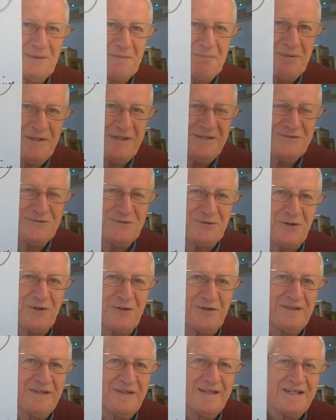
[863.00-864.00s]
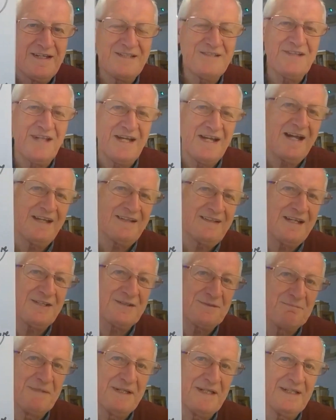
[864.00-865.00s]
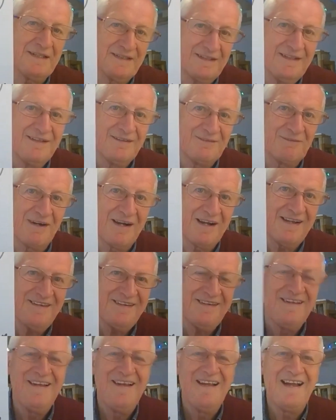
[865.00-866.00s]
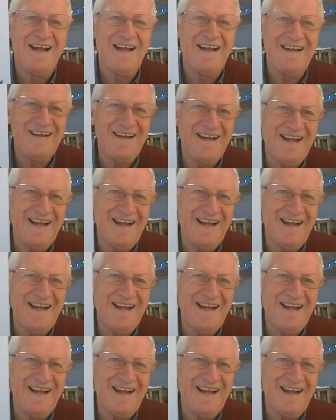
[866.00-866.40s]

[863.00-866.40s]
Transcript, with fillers: the, pin drawing is, I guess, me, right? Uh,